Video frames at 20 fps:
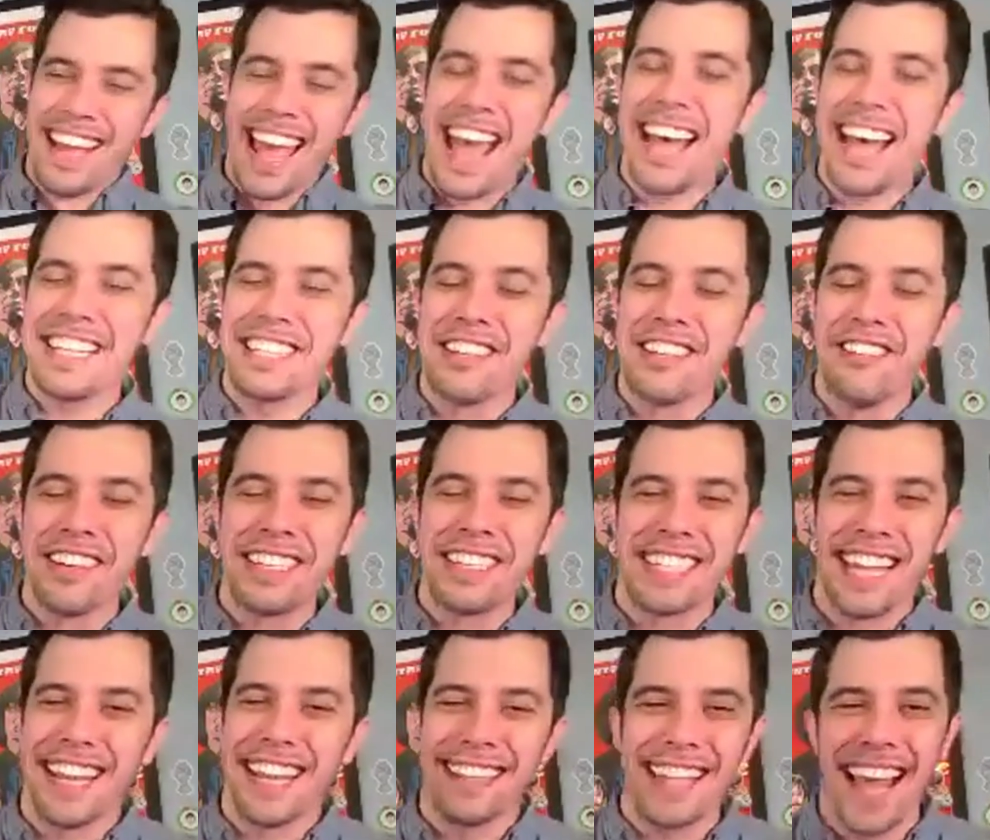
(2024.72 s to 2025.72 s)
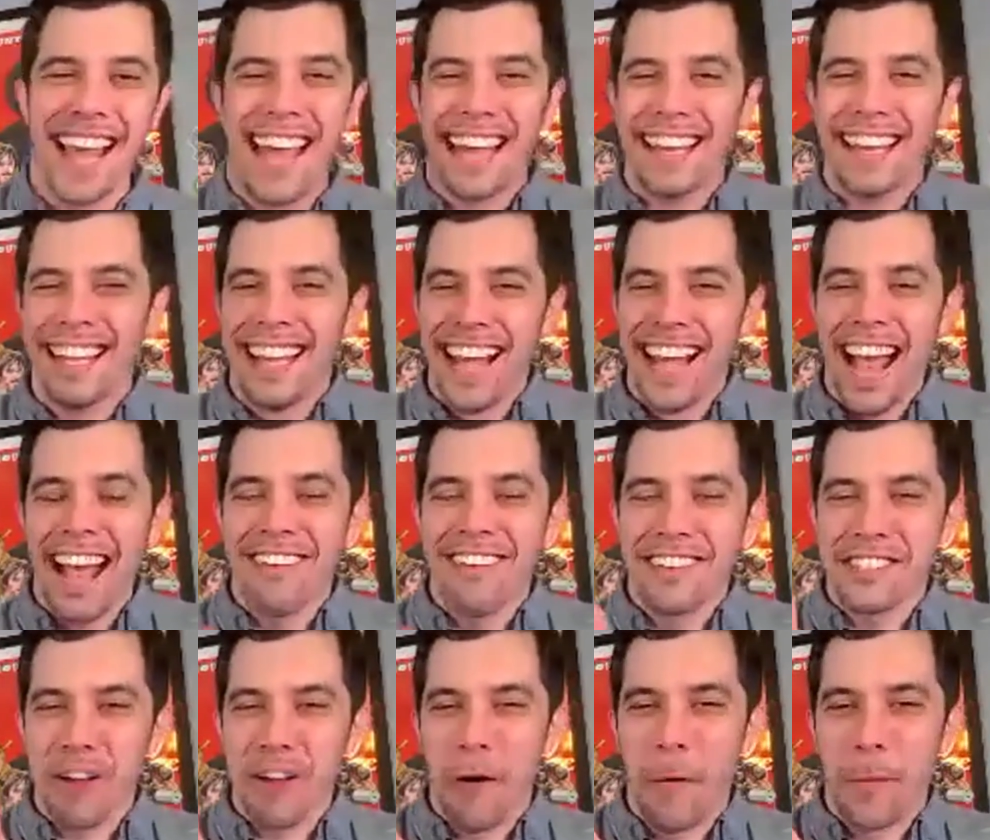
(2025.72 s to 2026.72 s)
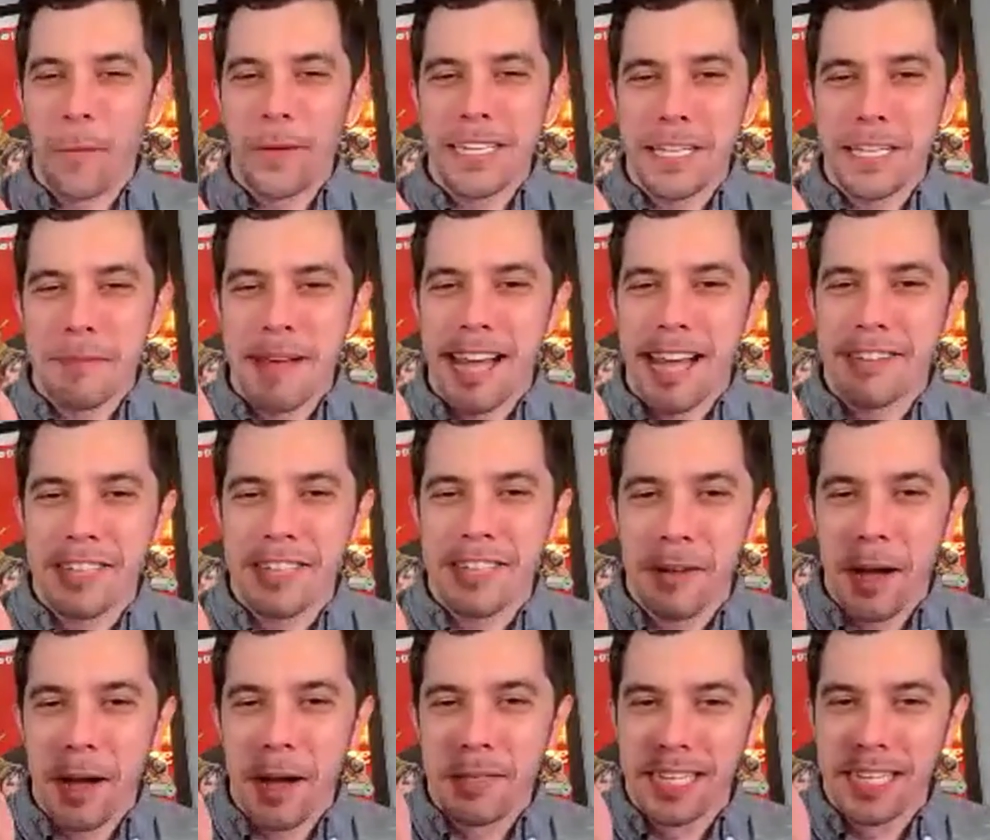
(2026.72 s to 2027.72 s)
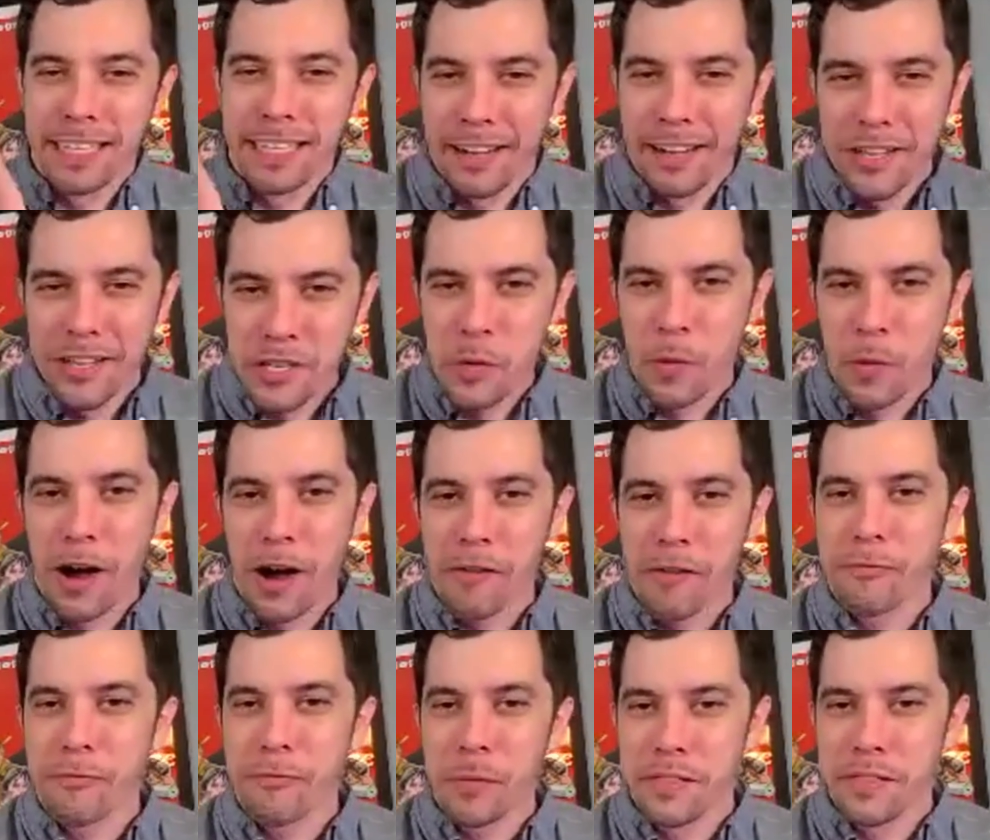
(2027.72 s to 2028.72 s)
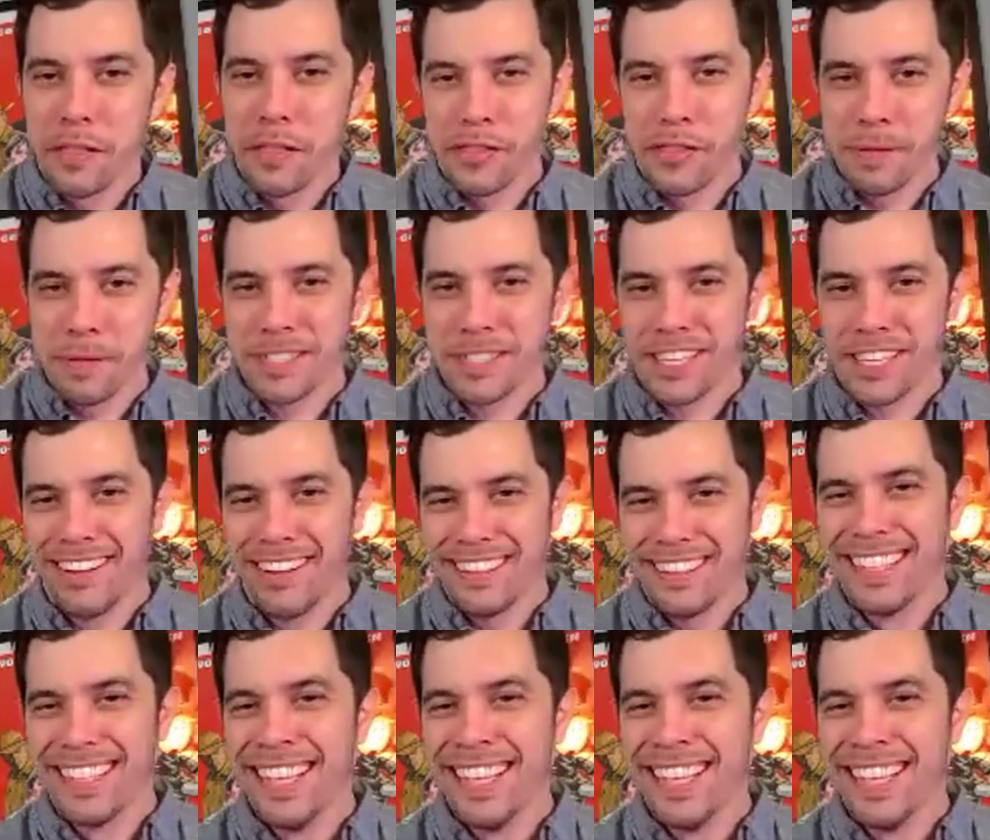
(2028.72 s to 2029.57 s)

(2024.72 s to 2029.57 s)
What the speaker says: as you were saying that, I was already imagining I was going to cut you off with the theme song.